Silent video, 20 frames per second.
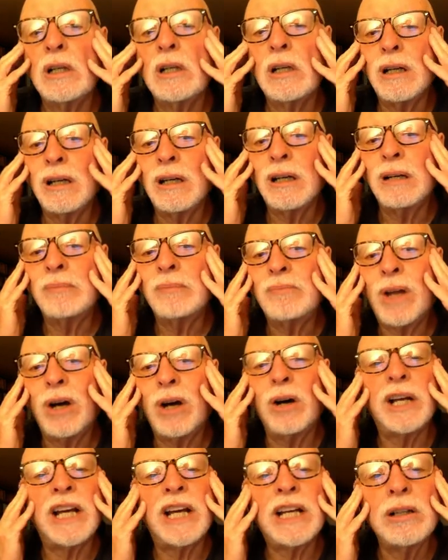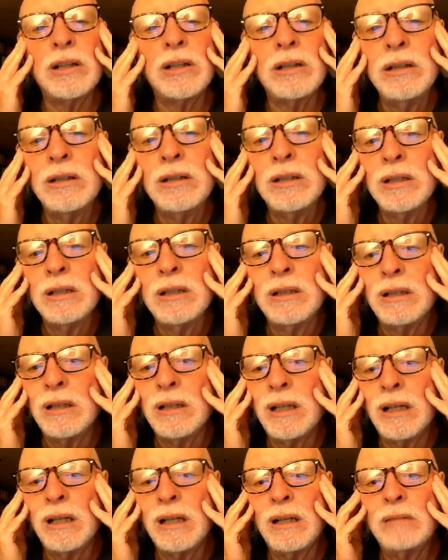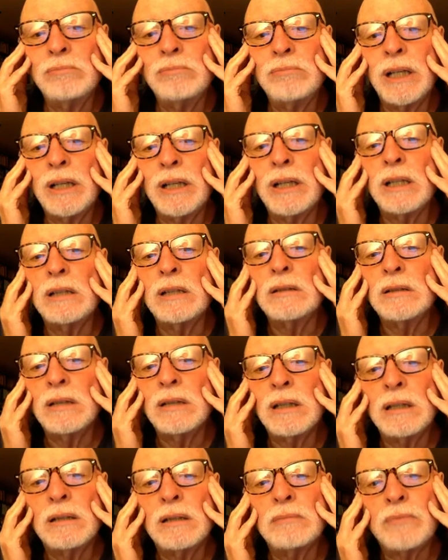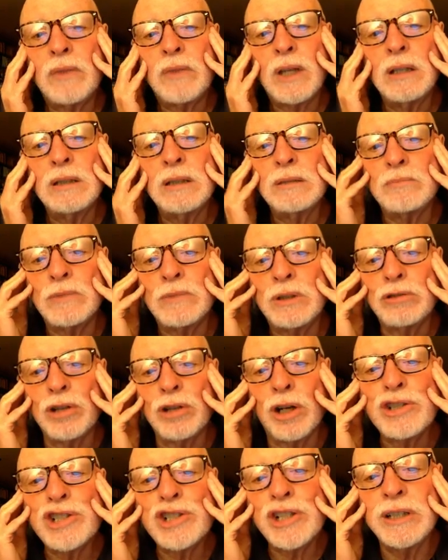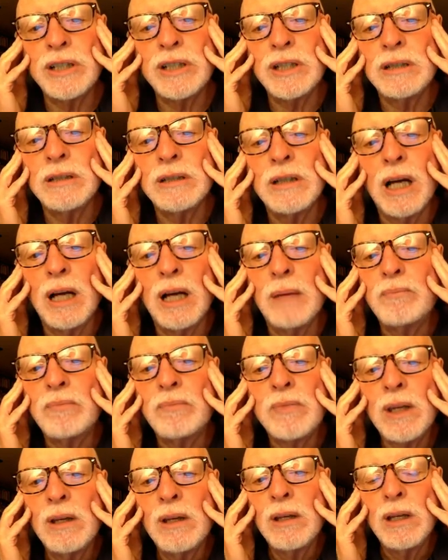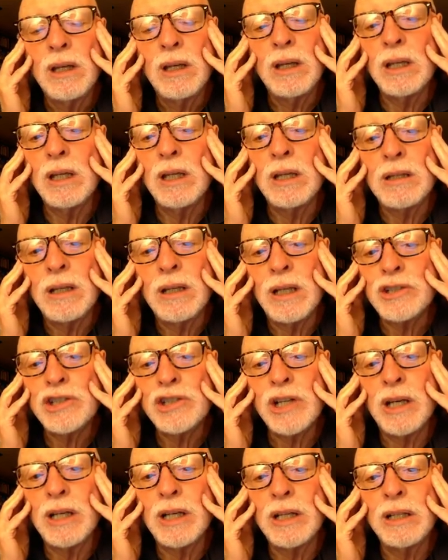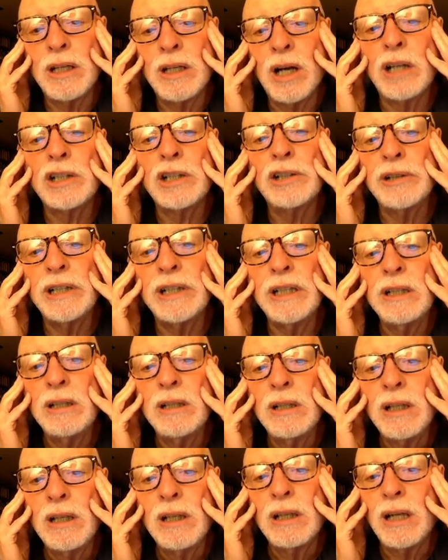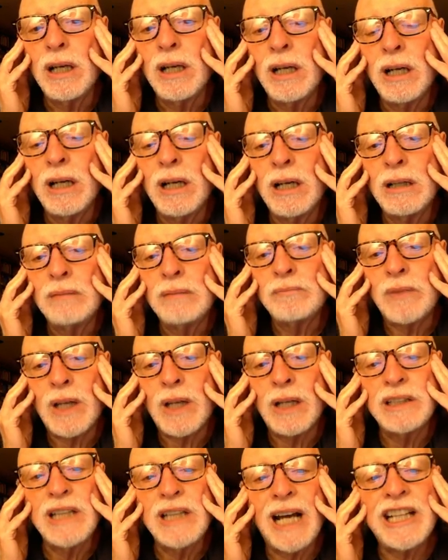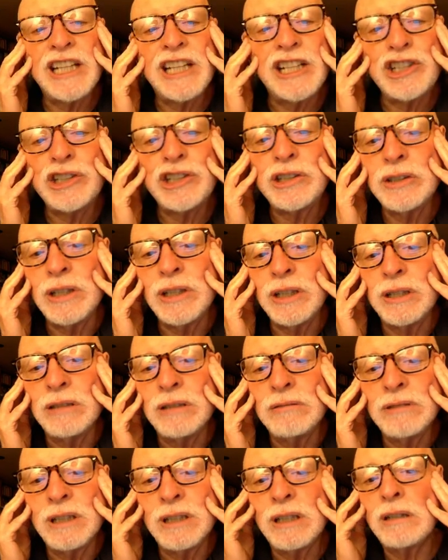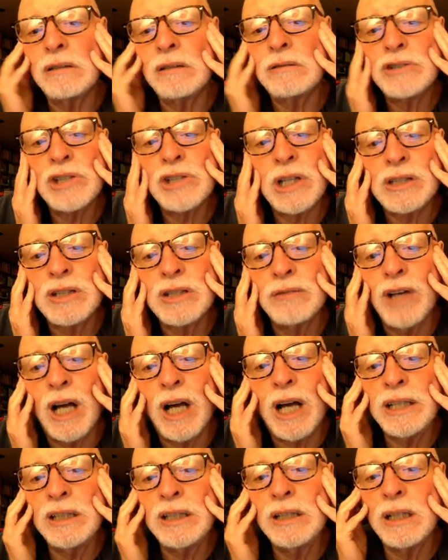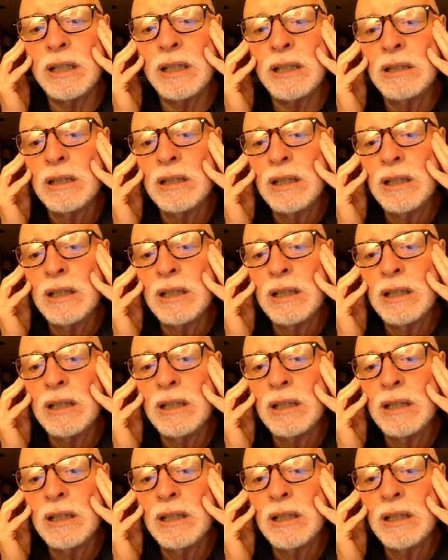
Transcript: um, Honecker um, and um, in, um, in, in Hungary, Jakeš in uh, Czechoslovakia,